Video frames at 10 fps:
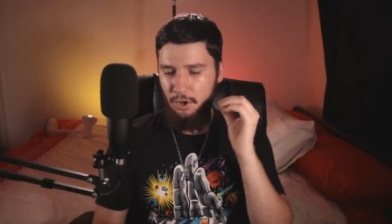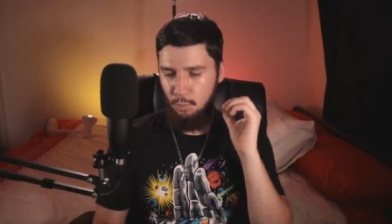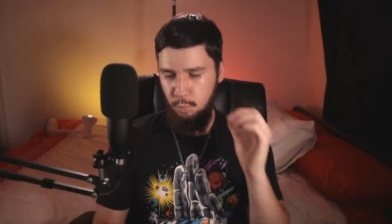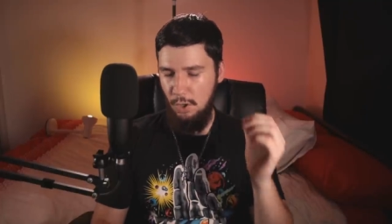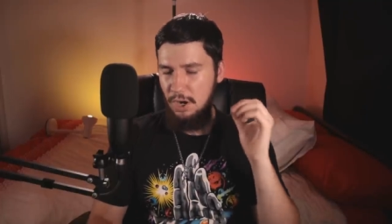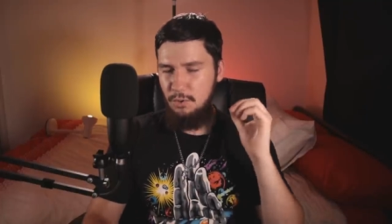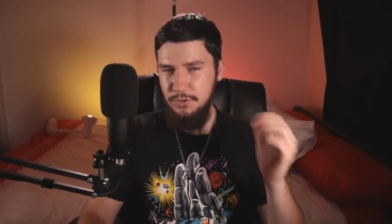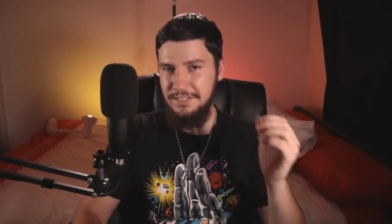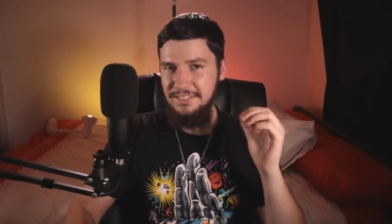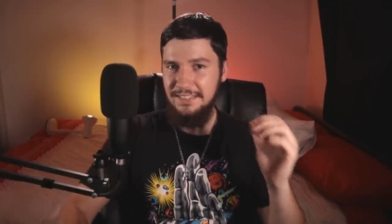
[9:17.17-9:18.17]
while
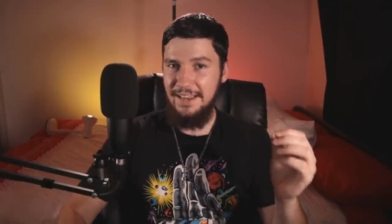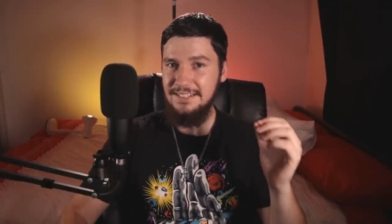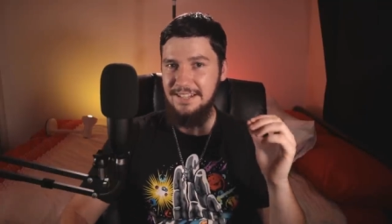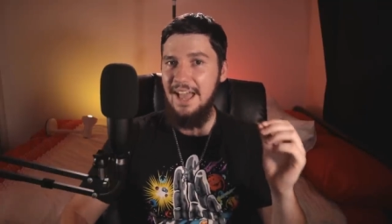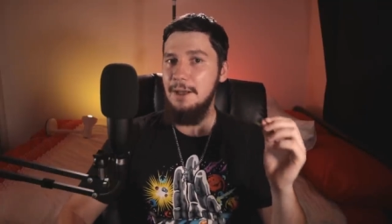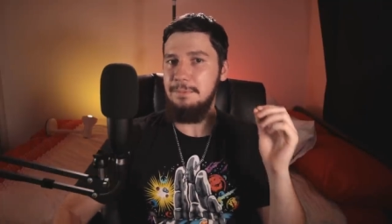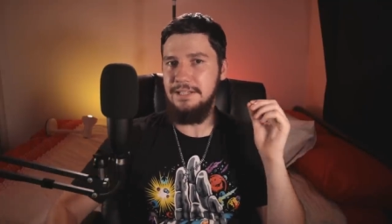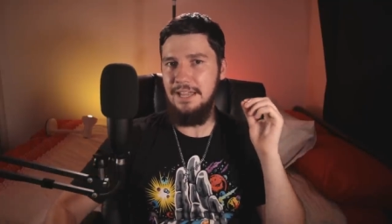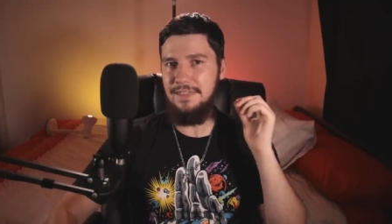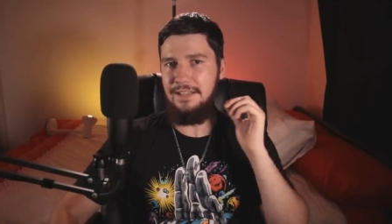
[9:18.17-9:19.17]
this is actually
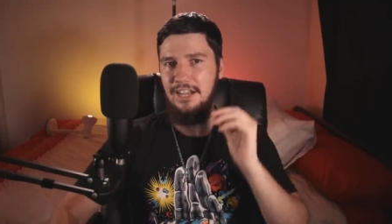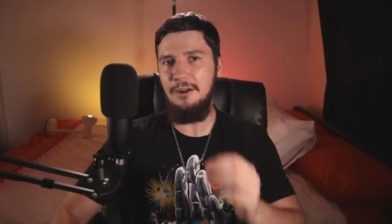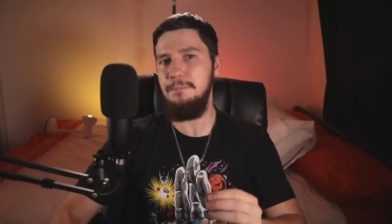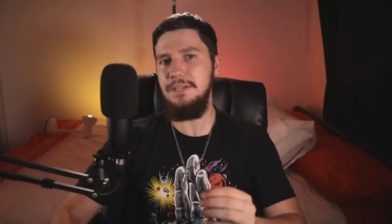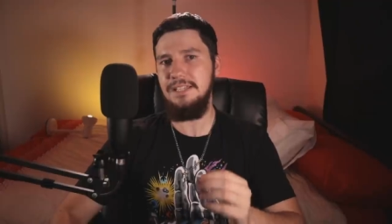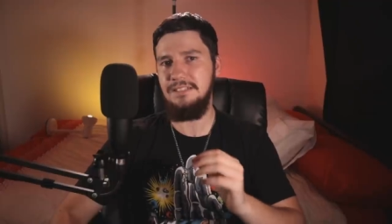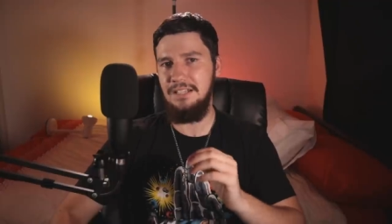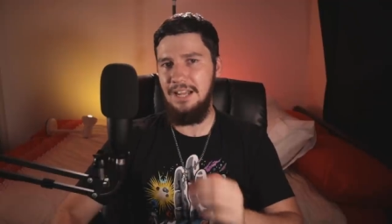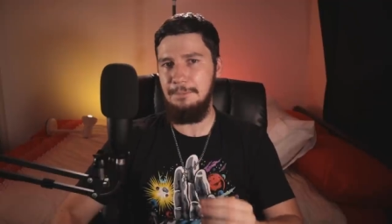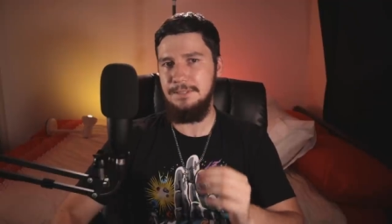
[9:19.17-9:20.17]
happening and the company is
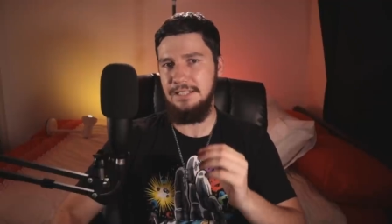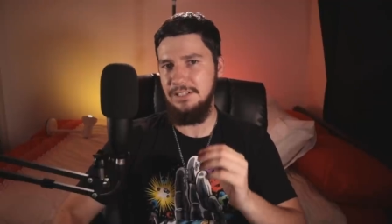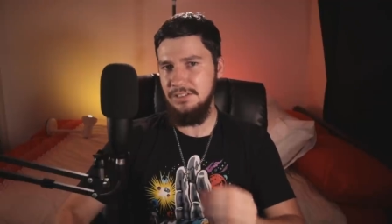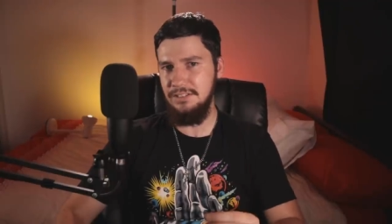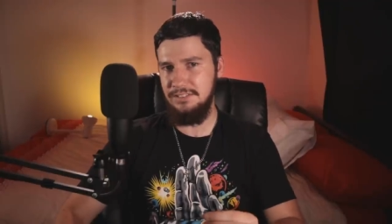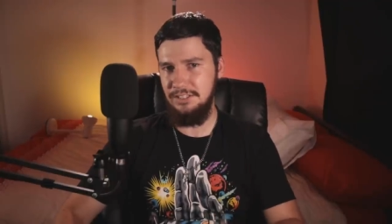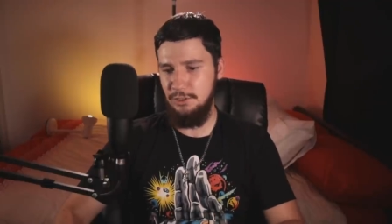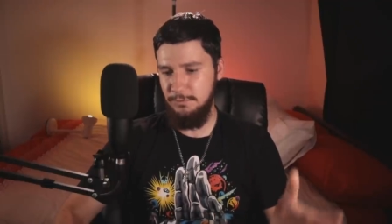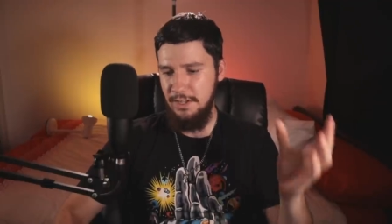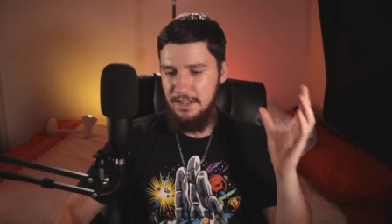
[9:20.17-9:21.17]
collapsing in on
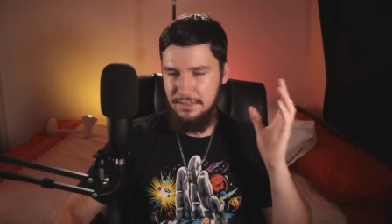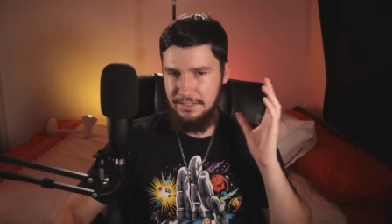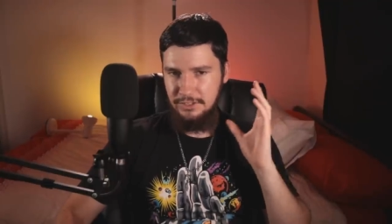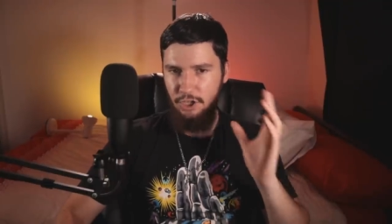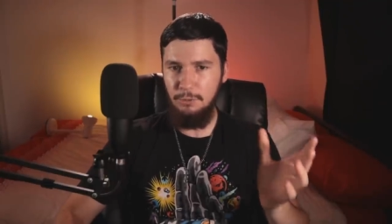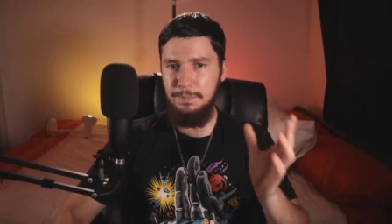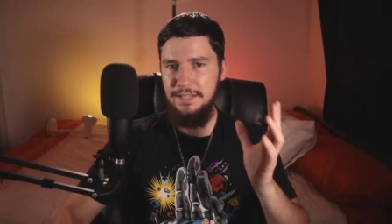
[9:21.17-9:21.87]
itself, the top